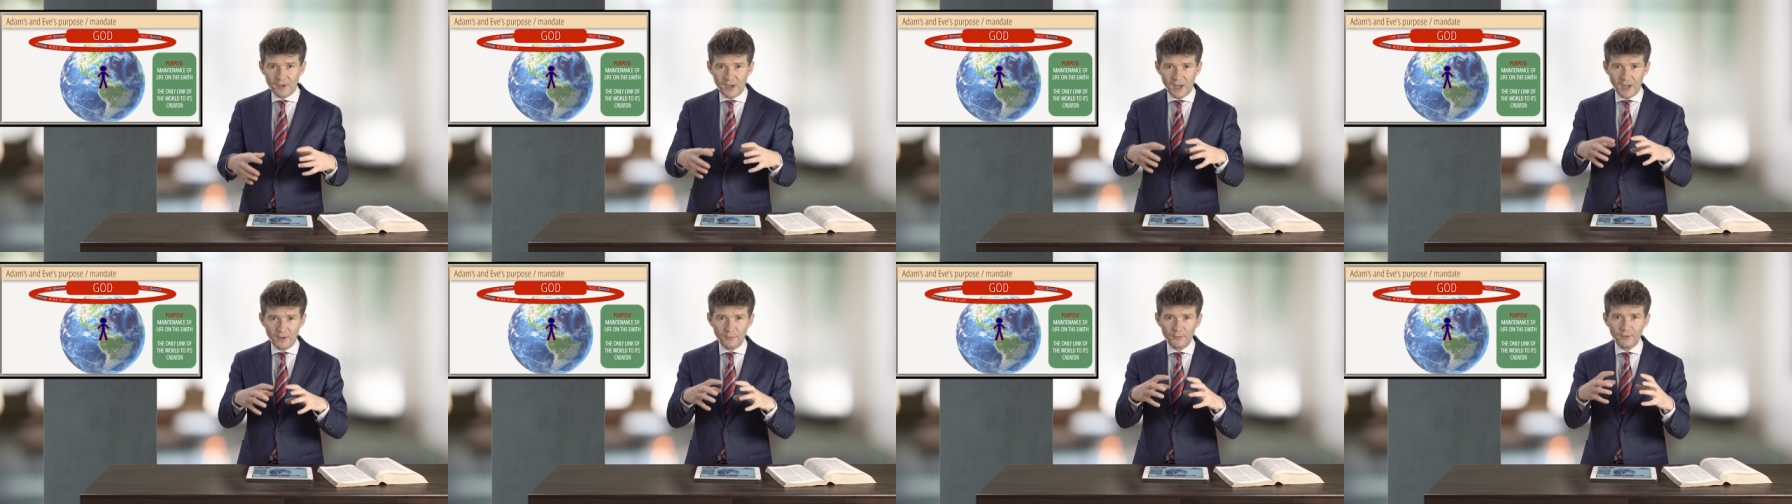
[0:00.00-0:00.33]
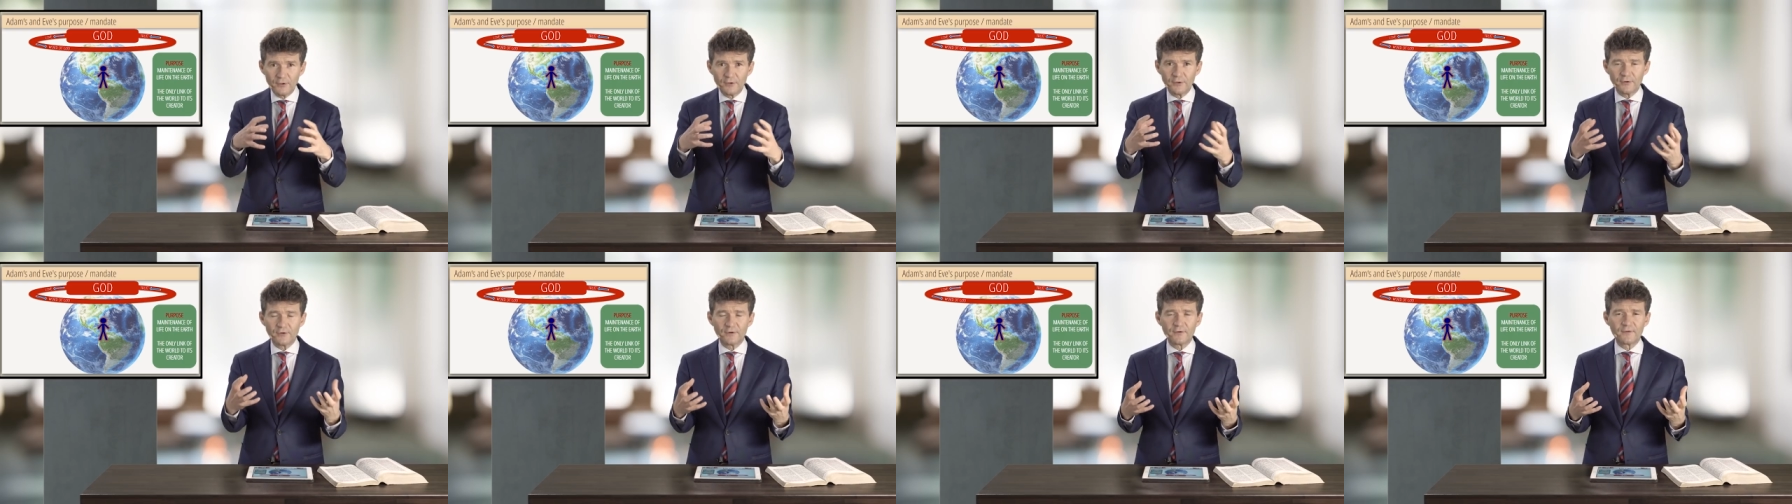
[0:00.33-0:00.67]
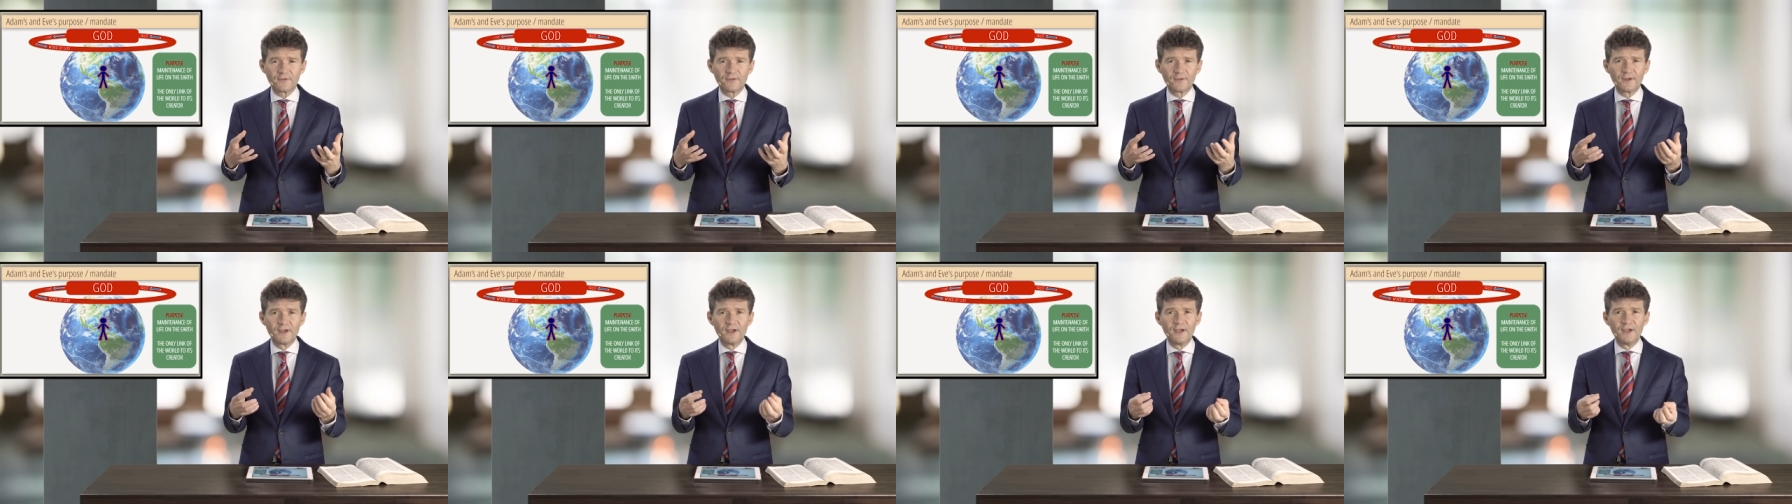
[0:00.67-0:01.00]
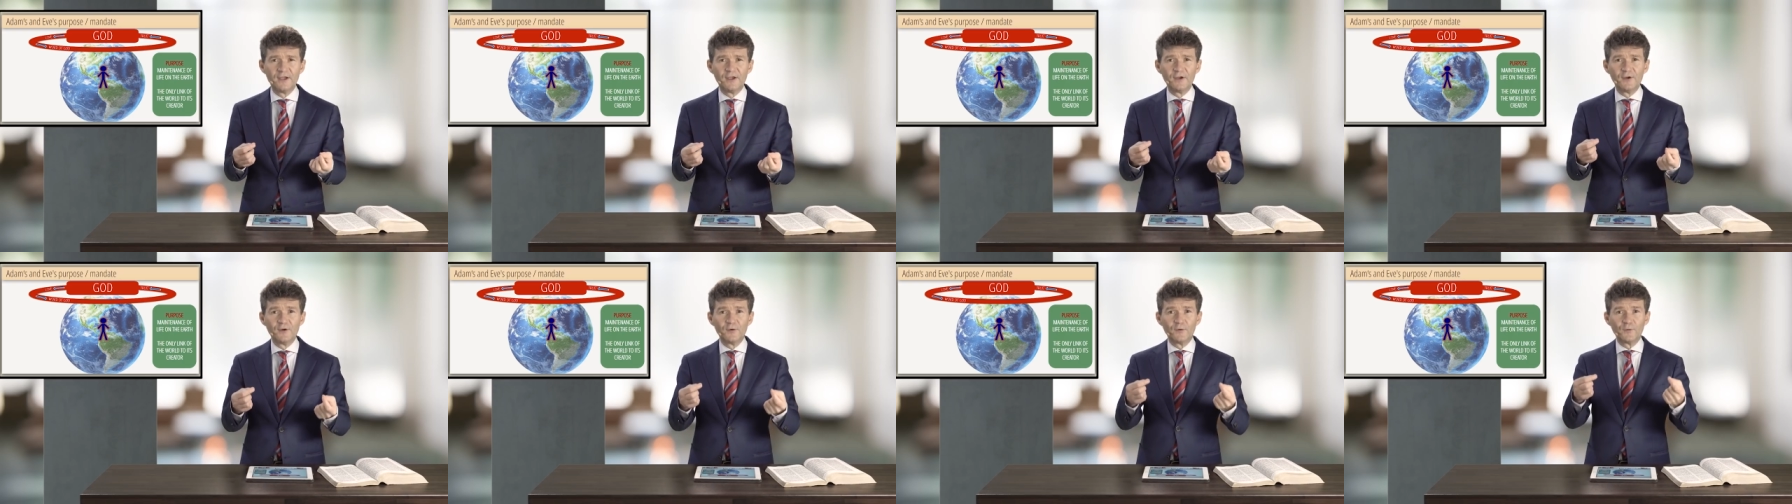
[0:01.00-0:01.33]
our earth,
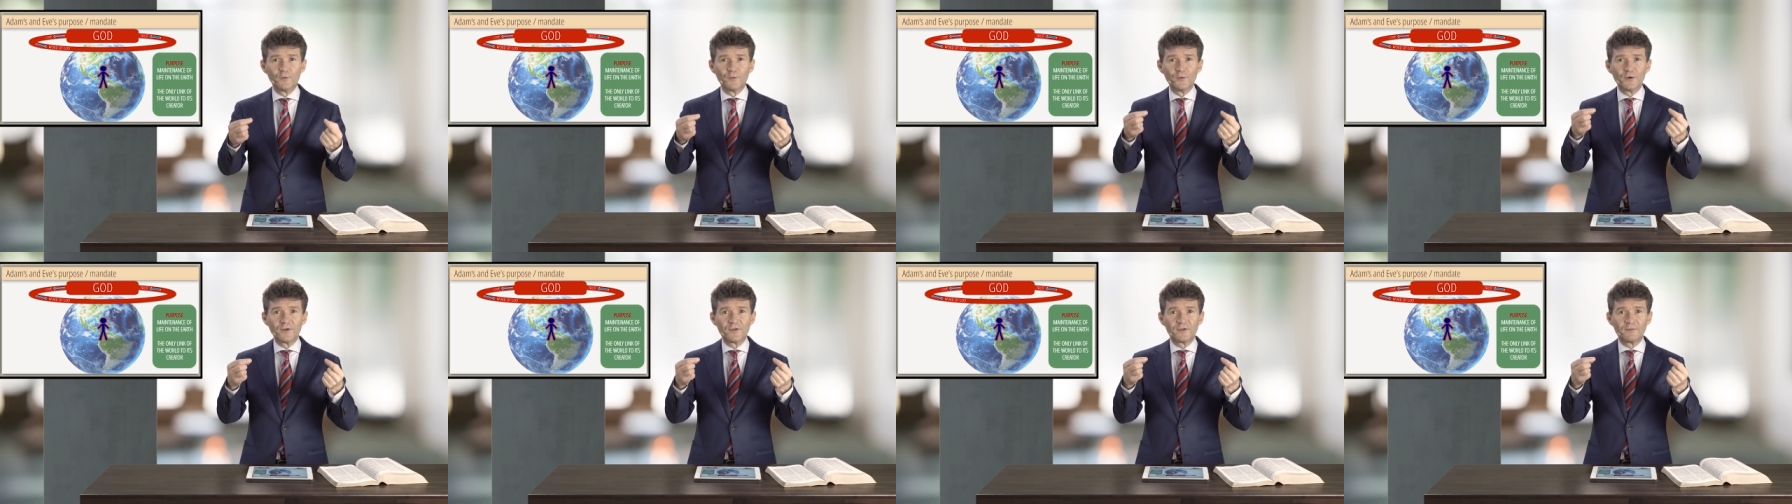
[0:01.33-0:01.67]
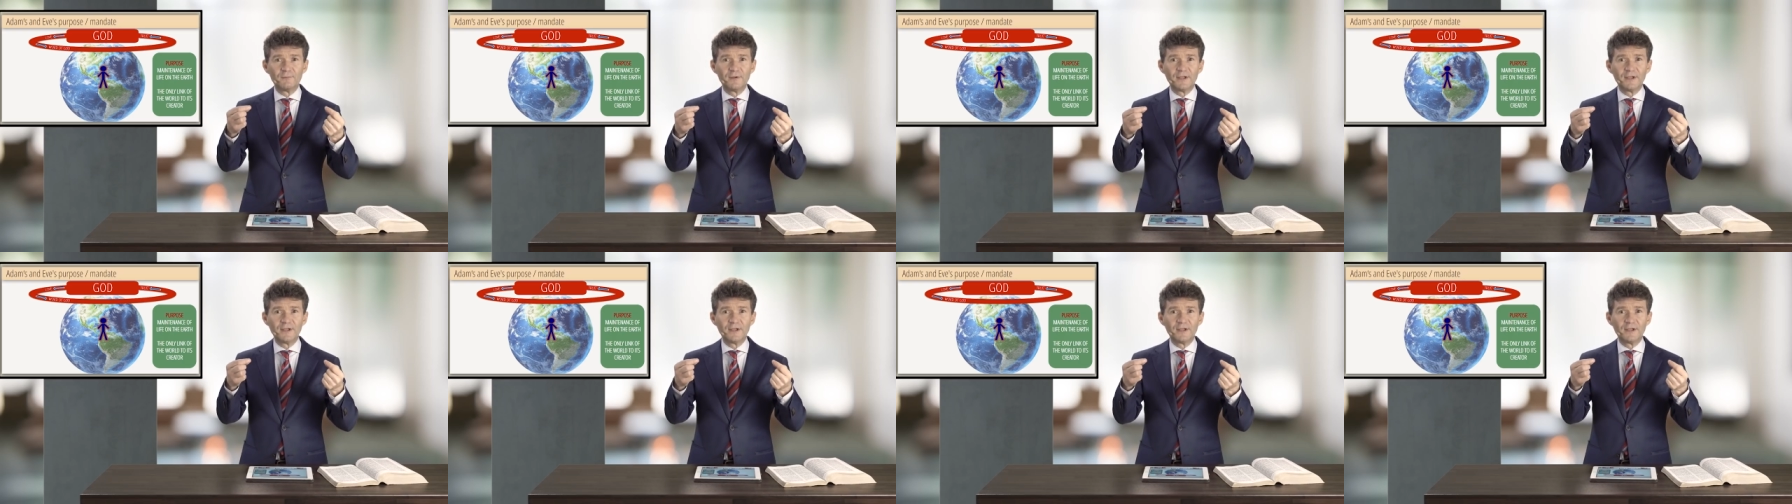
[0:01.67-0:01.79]
would